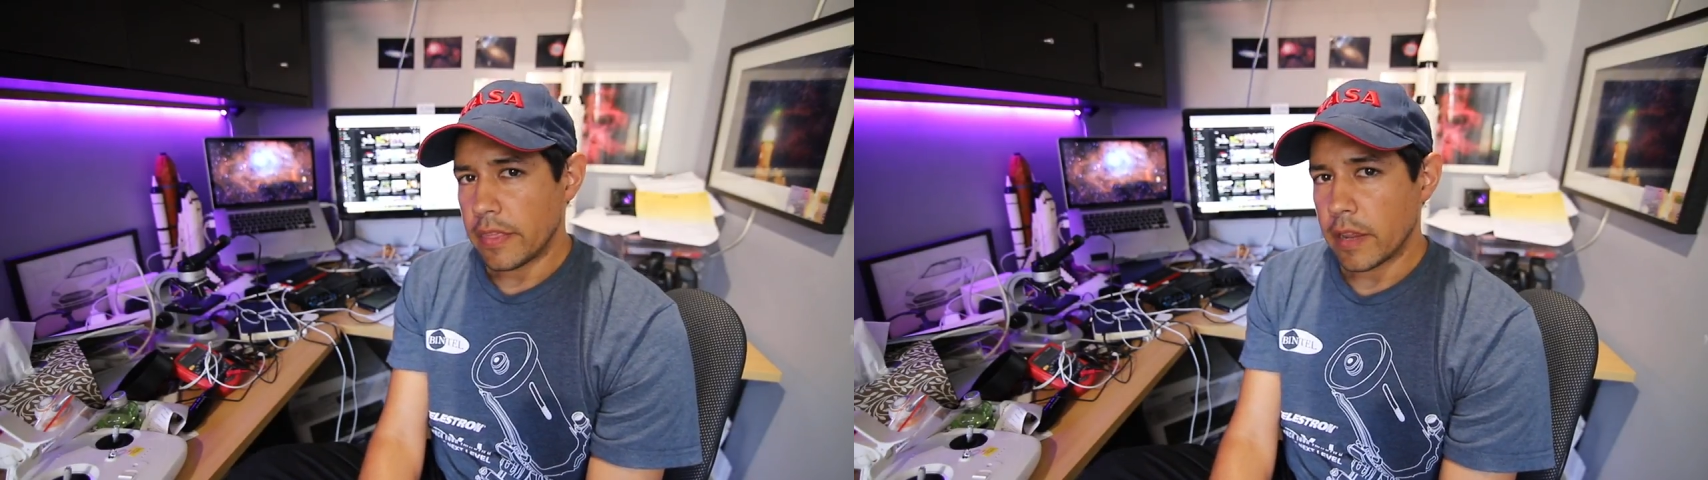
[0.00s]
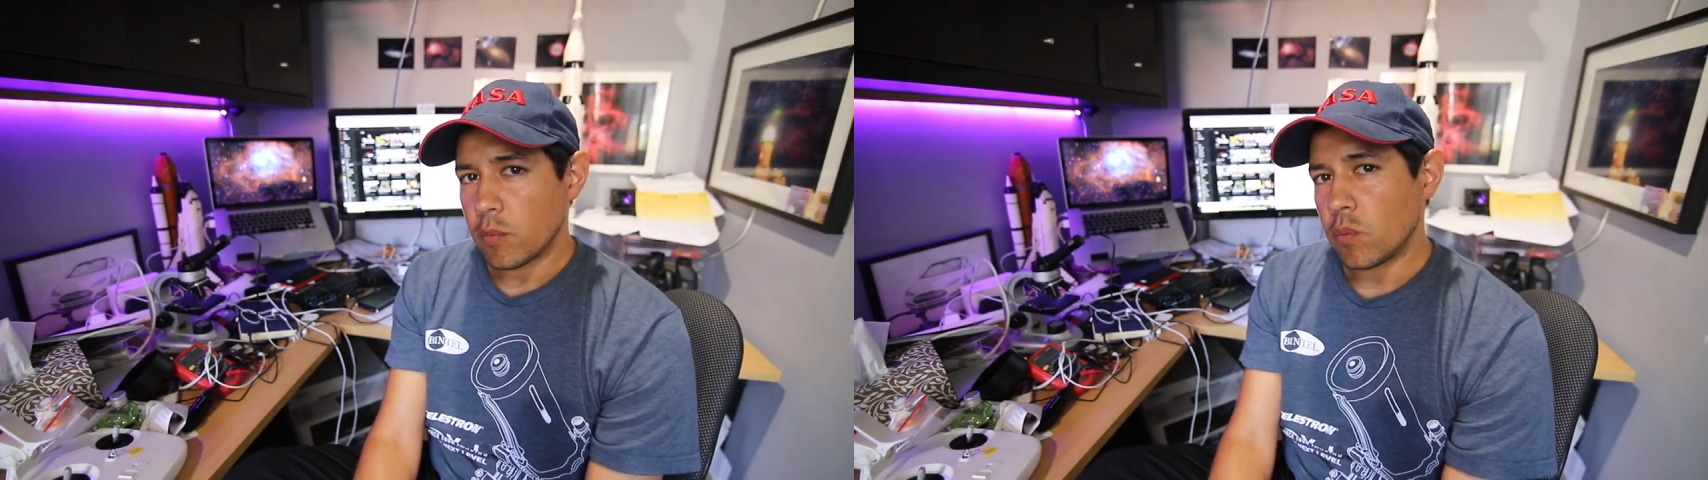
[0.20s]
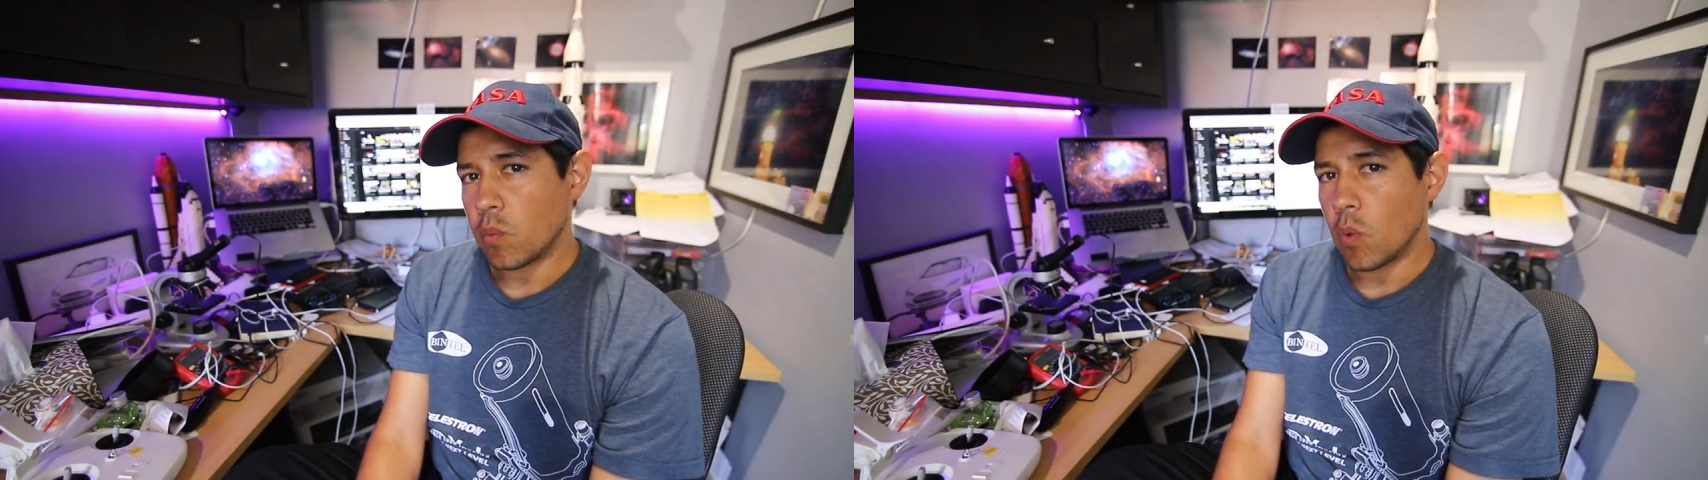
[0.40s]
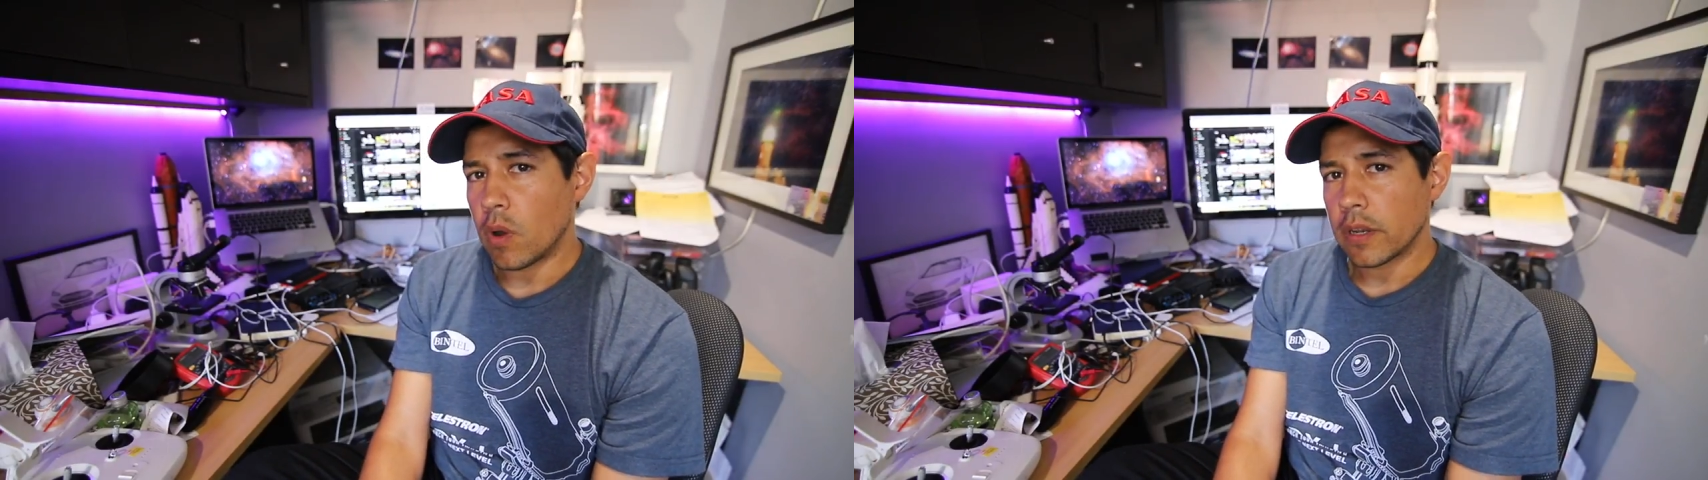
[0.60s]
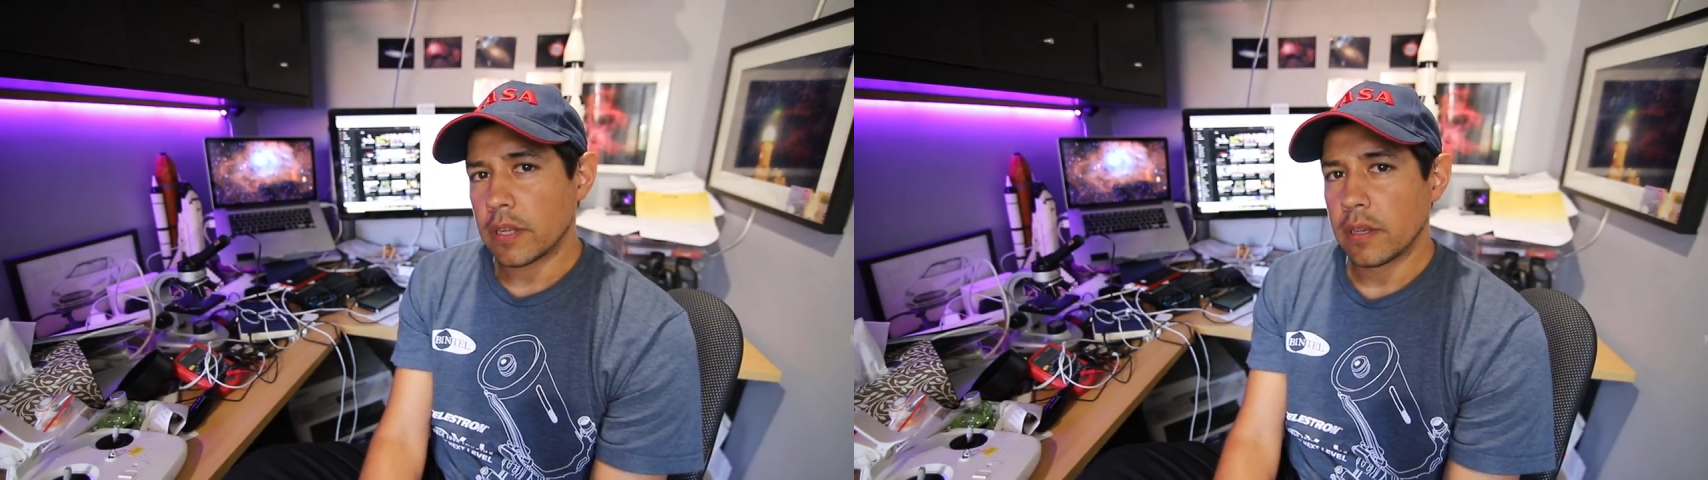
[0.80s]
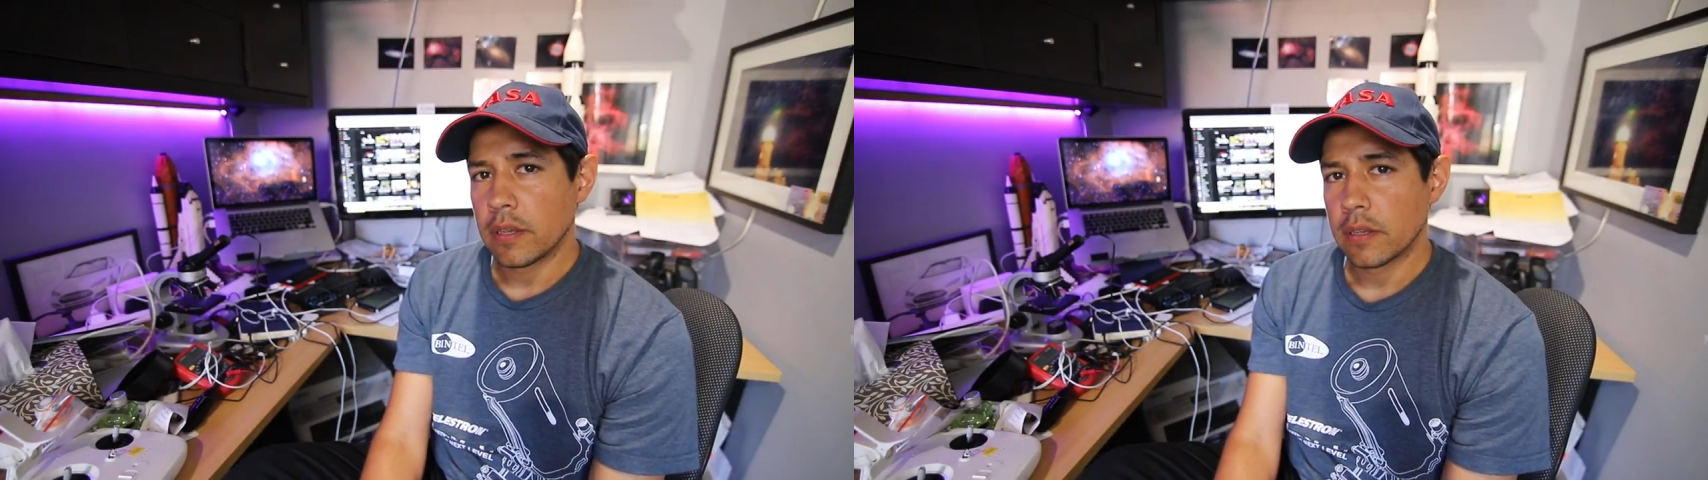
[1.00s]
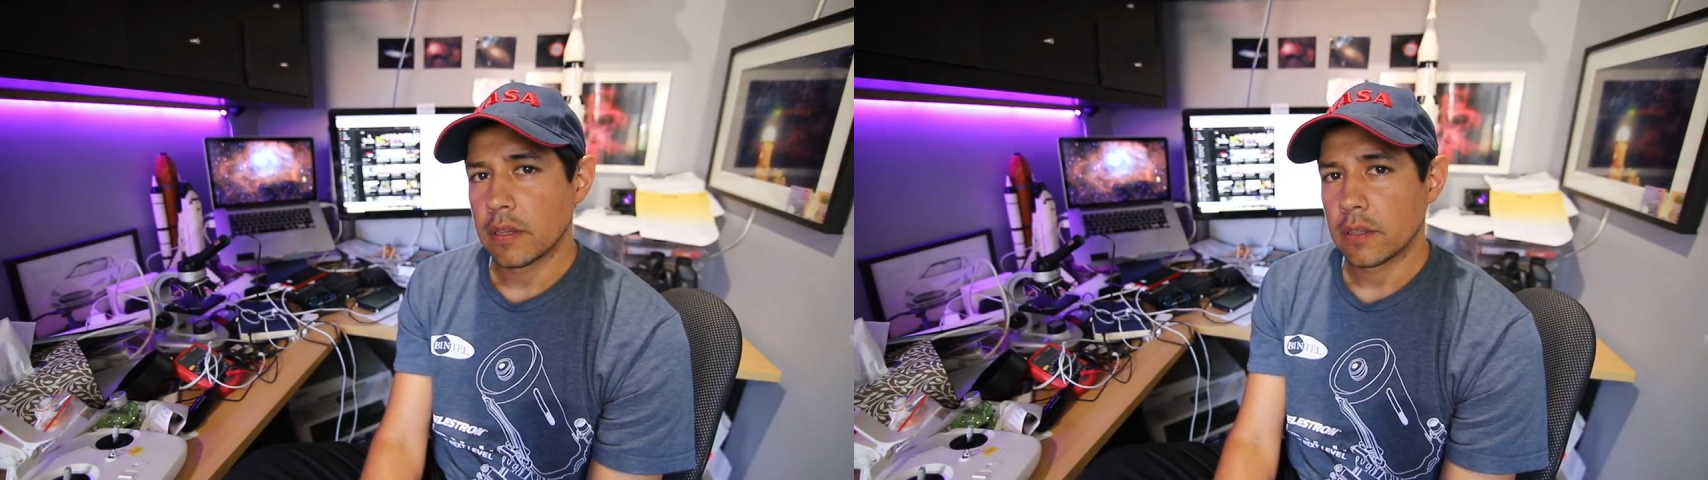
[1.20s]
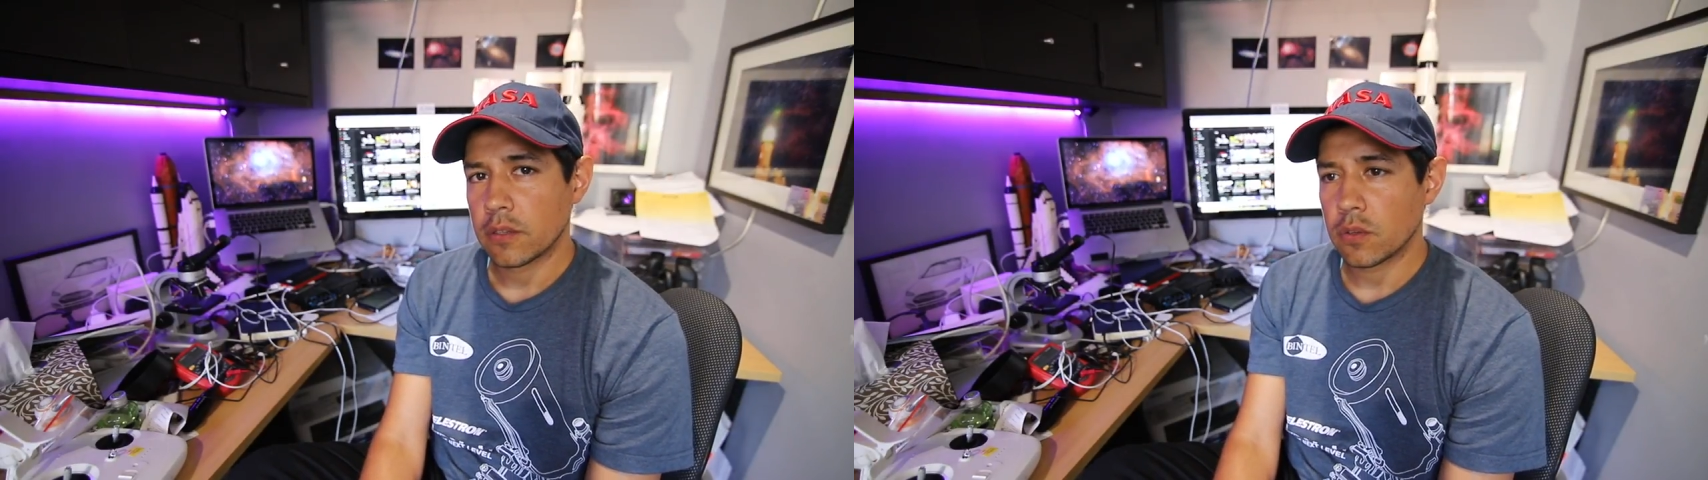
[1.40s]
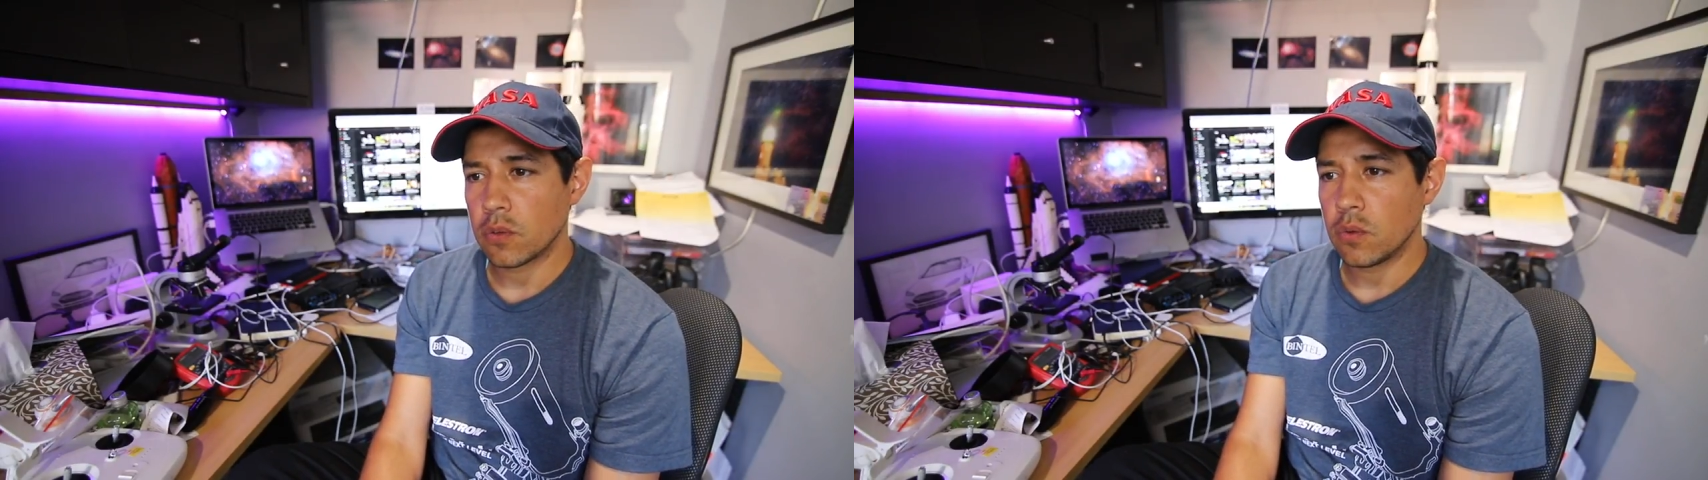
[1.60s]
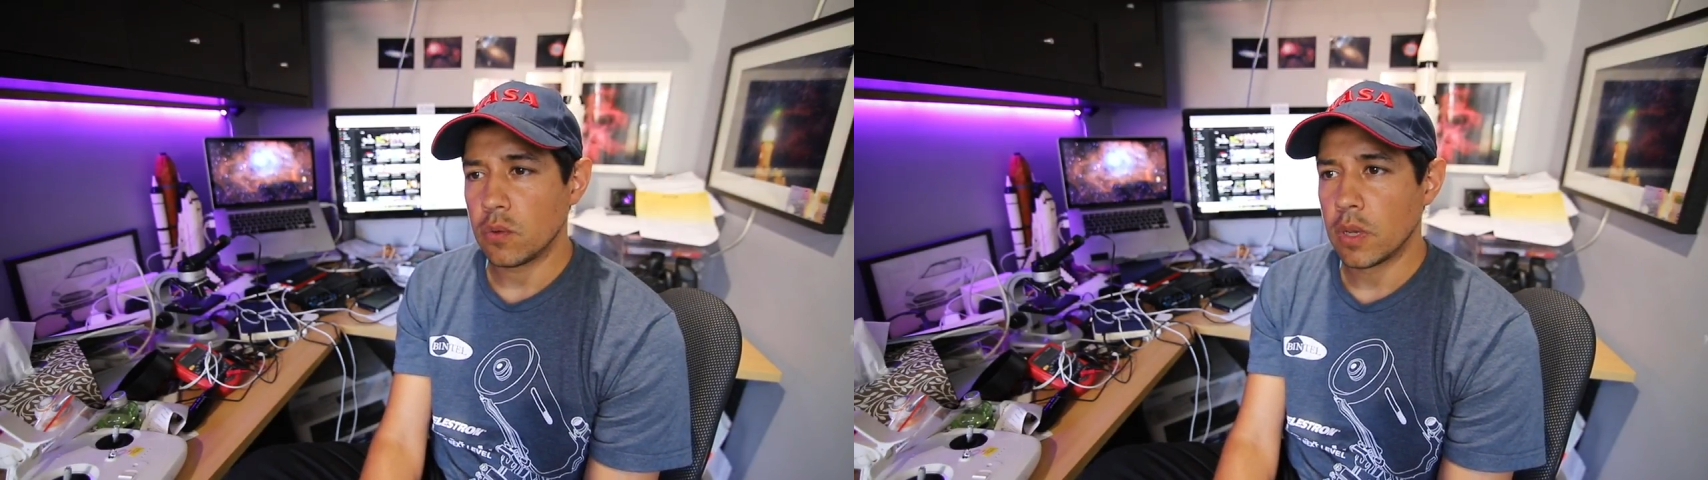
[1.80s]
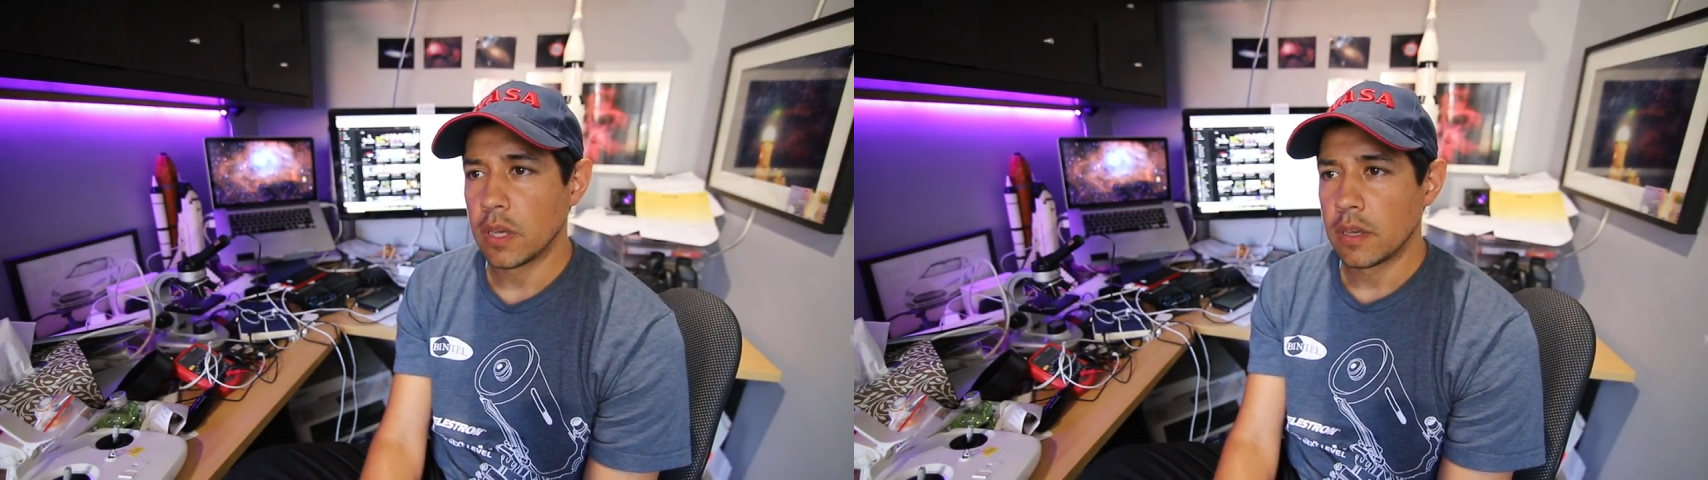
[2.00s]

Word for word: they would want to